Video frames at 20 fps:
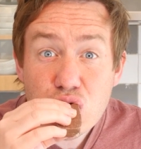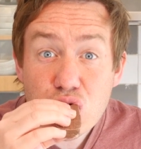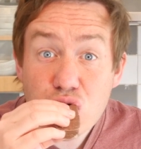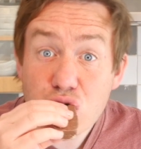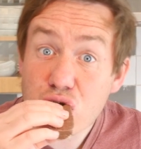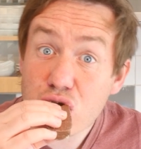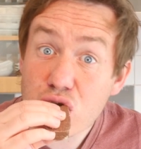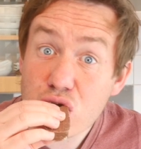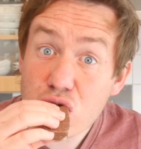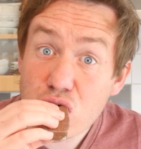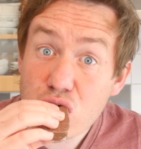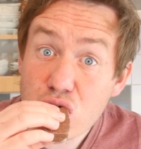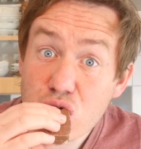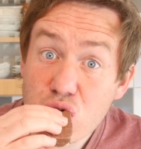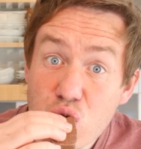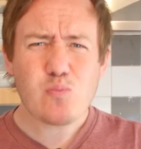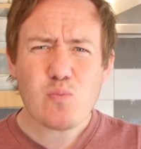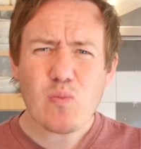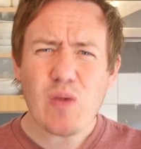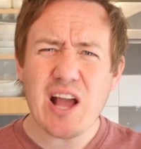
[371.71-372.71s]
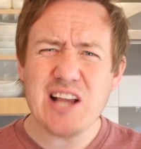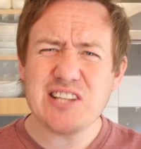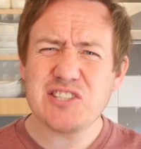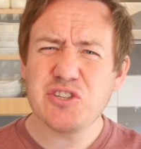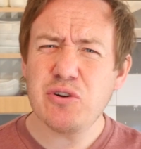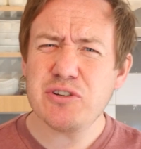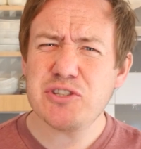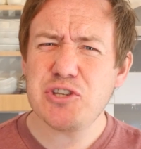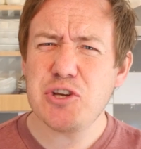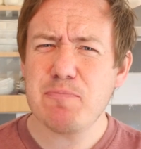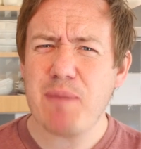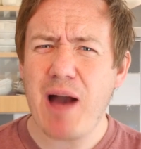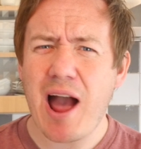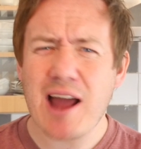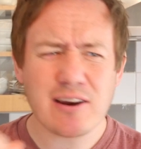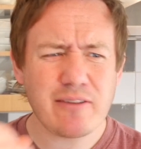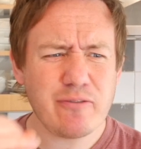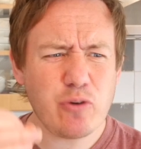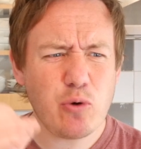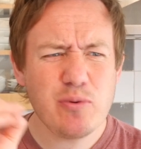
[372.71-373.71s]
Mm -hmm. It's not too
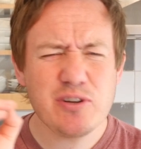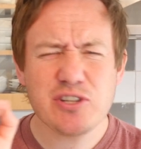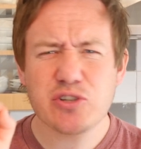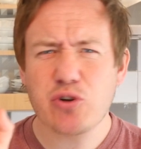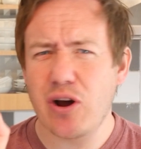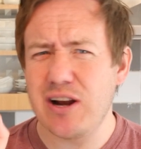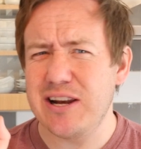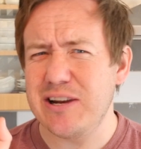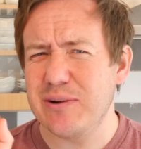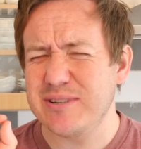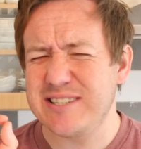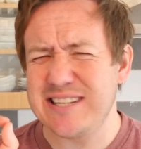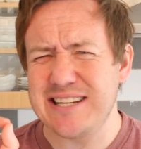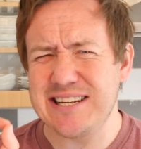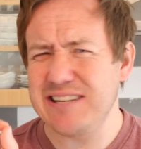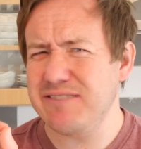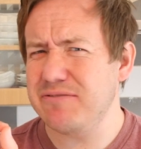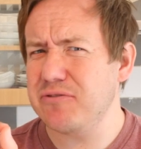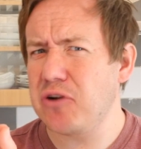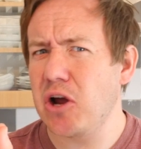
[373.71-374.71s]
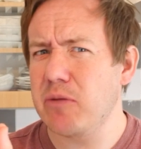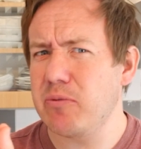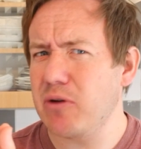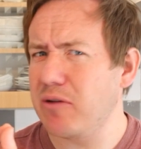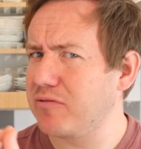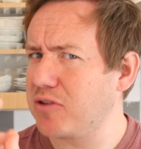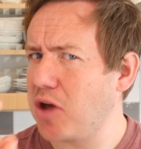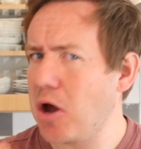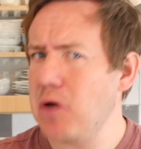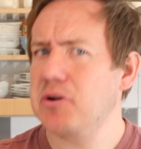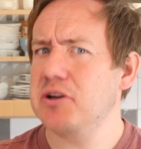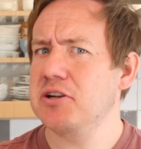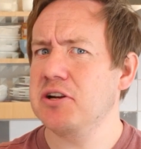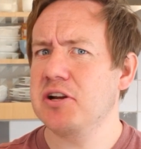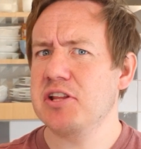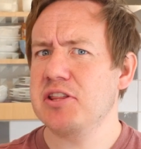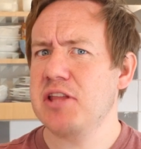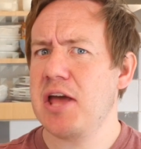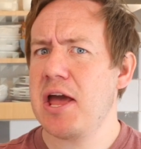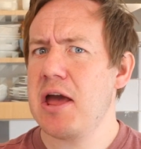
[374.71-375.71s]
bad. I've almost got a little teeny vibe of
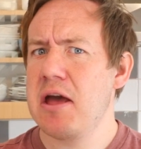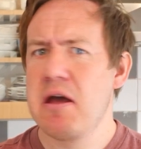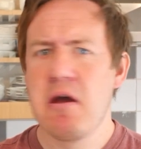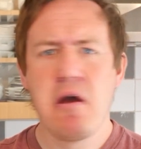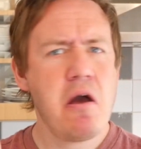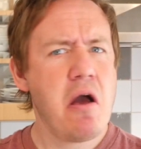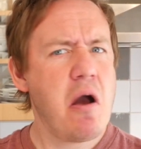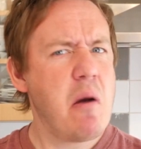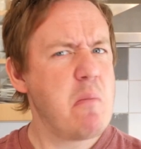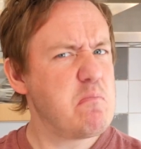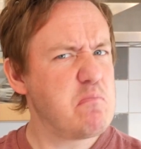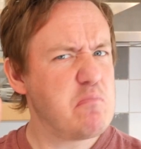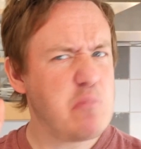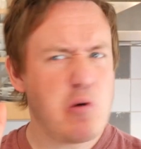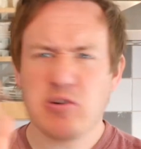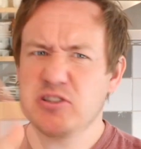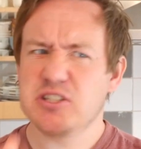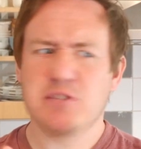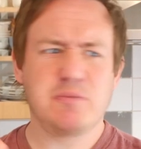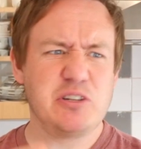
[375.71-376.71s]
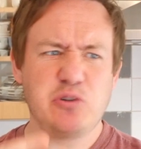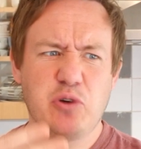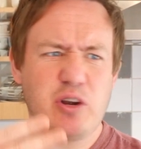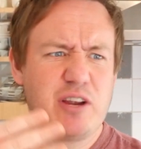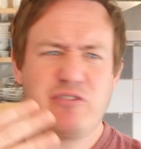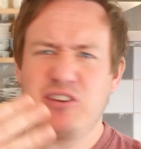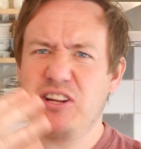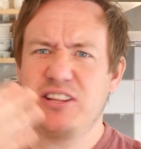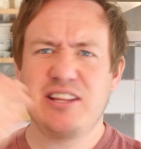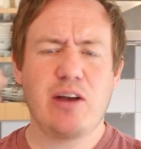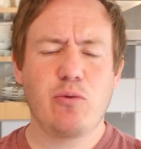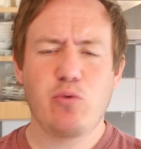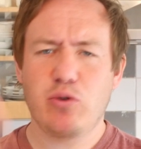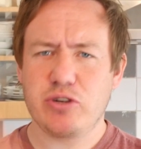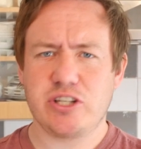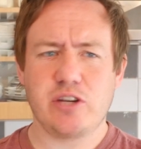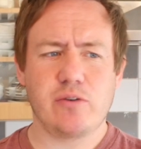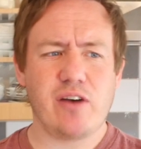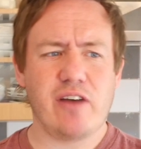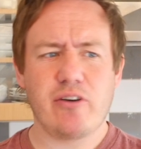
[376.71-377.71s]
coconut in there, possibly not even in there
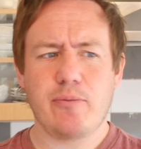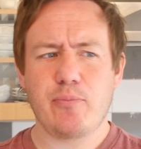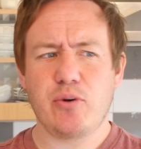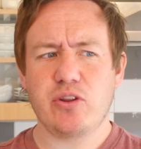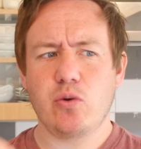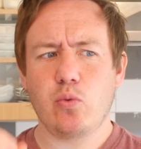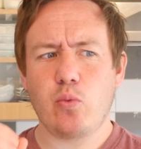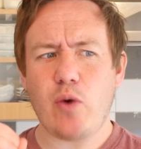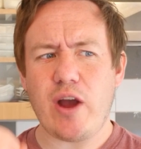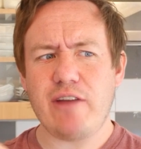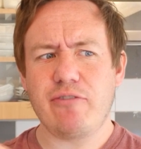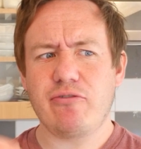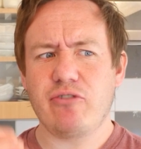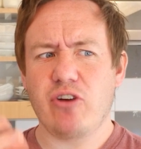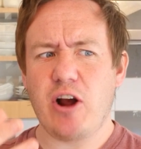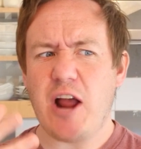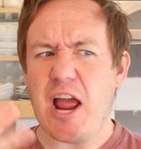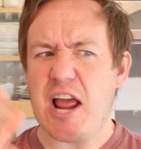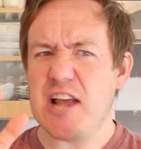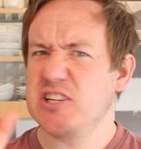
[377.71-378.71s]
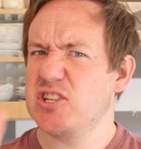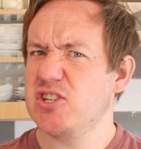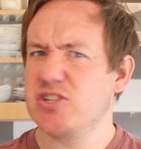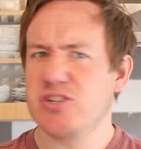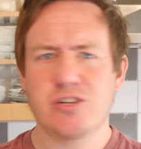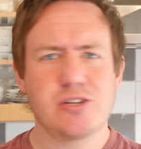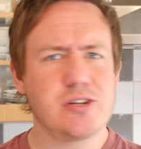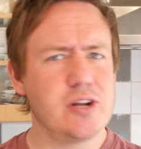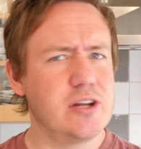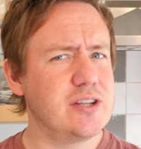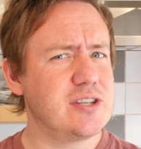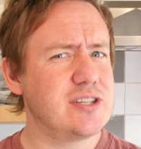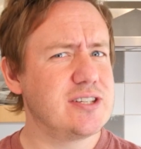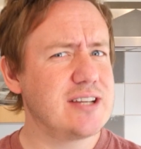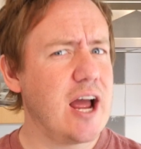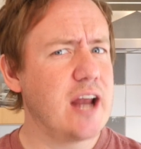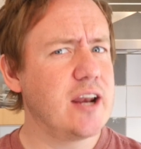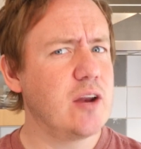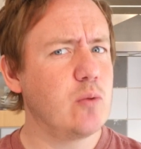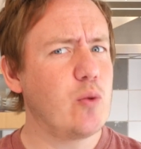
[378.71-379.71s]
whatsoever, but the wafer is just like the
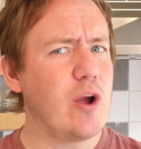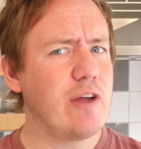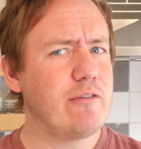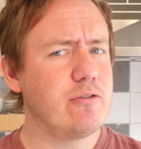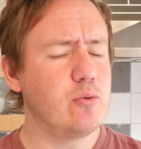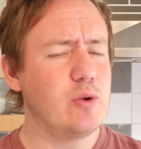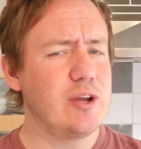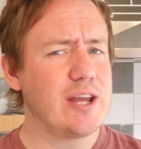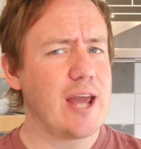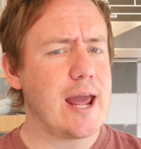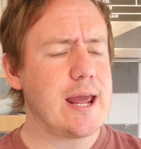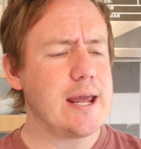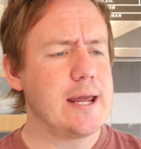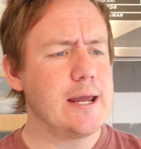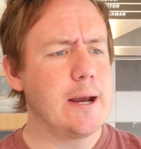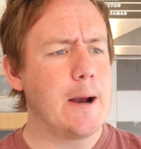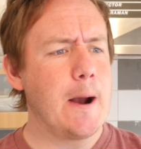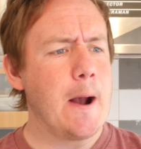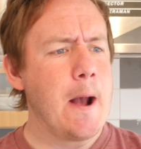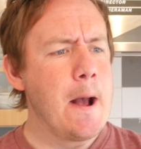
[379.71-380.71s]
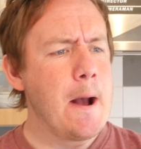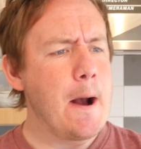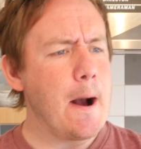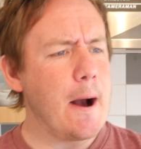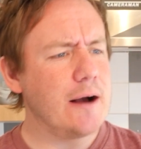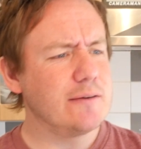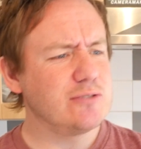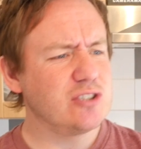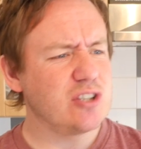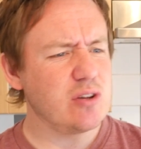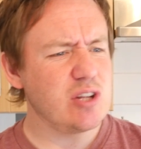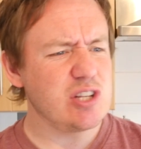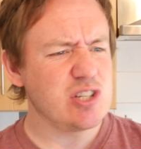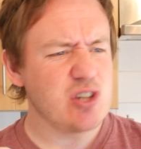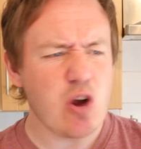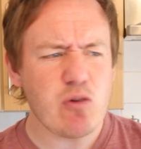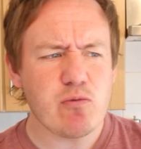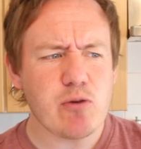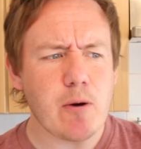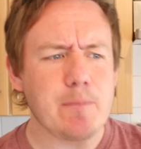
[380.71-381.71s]
standard wafer we get here. Uh, so there's
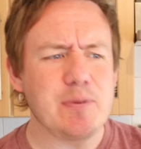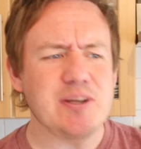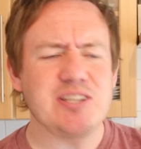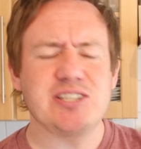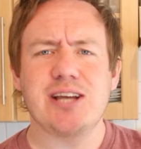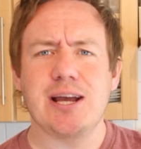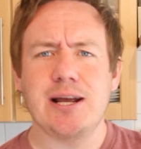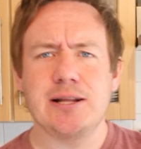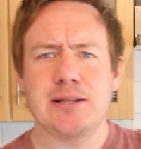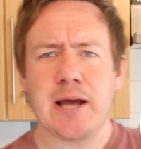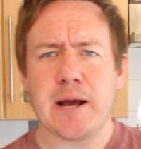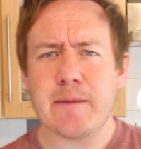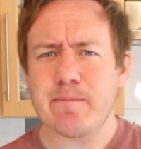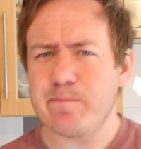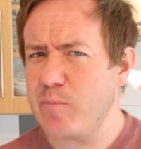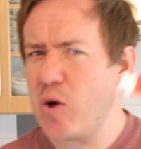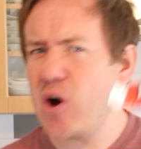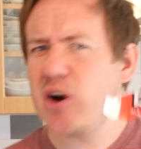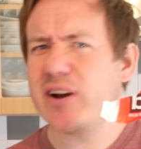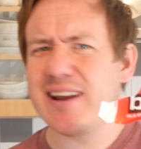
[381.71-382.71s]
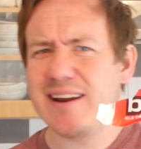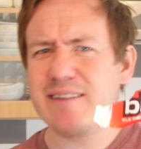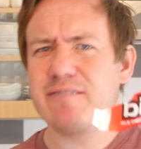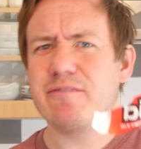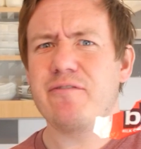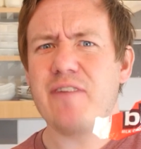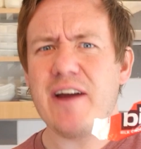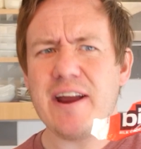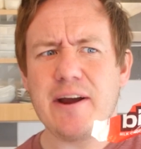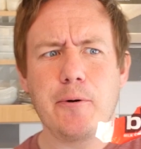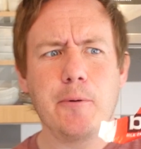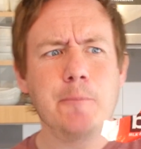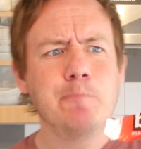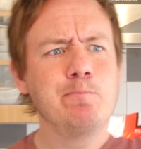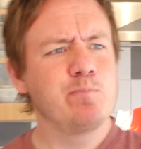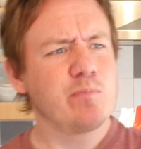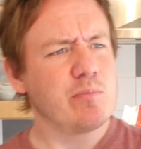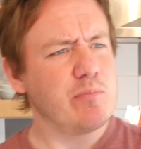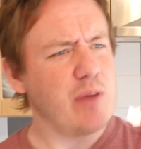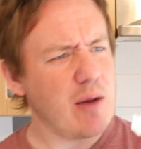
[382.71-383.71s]
no real biscuit in there, market in fail,
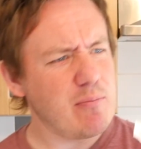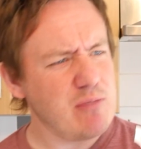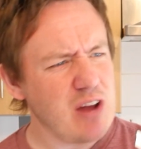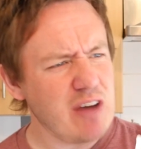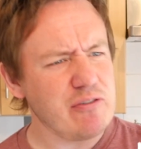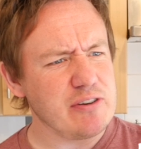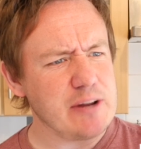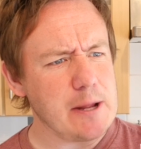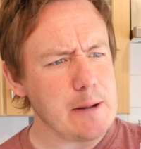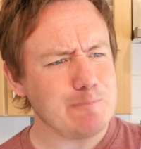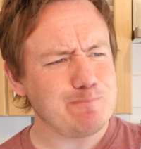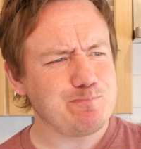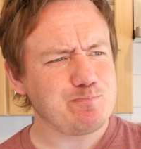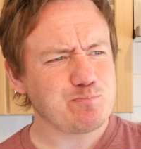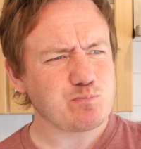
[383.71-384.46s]
but I'm loving it,